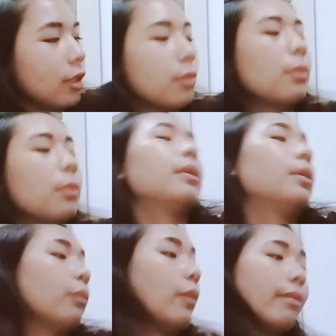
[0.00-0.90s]
Who would
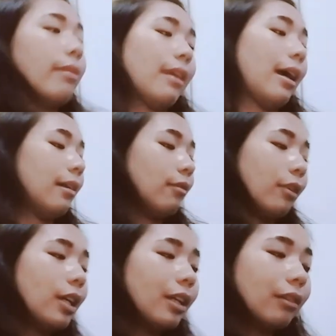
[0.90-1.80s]
want that,
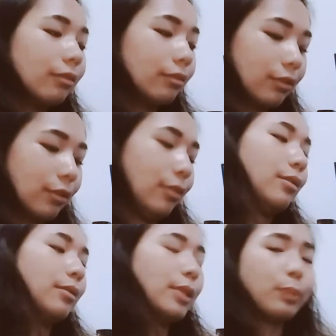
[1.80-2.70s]
right?
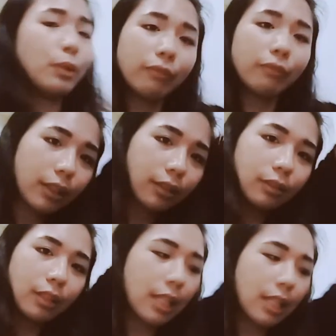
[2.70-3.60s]
Perfect.
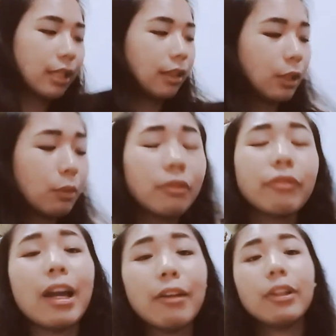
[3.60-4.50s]
And they were
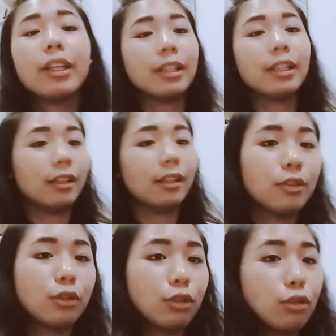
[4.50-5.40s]
5 ringgit.
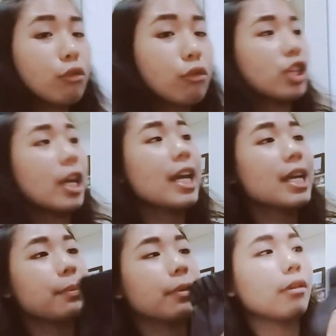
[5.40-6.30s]
So cheap.